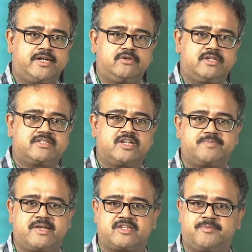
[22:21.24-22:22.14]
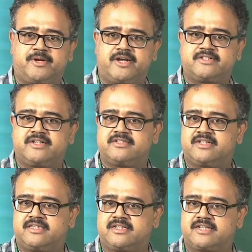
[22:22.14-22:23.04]
distance based computations
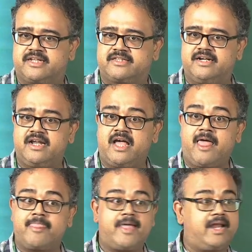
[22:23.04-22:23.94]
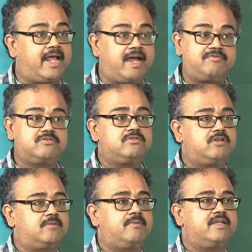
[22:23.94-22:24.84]
and things like that, there I have to
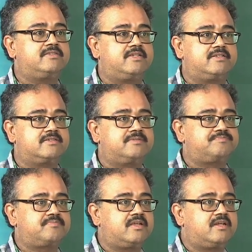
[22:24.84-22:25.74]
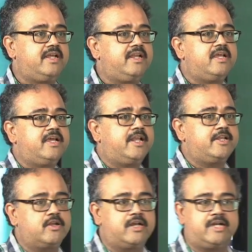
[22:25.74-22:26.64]
normalize things, right. In
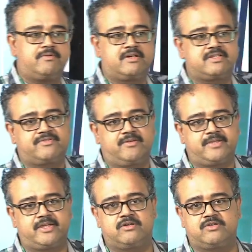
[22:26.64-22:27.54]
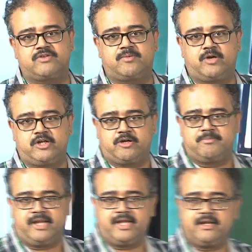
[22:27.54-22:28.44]
neural networks, if something goes from 1 to a
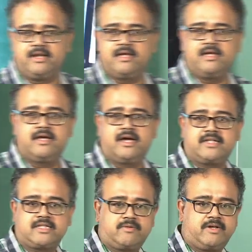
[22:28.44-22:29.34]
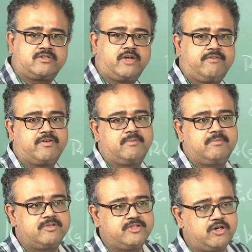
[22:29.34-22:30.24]
million and the other one is going
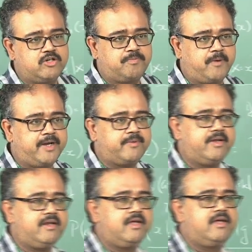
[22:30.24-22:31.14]
from 0 to 0.1,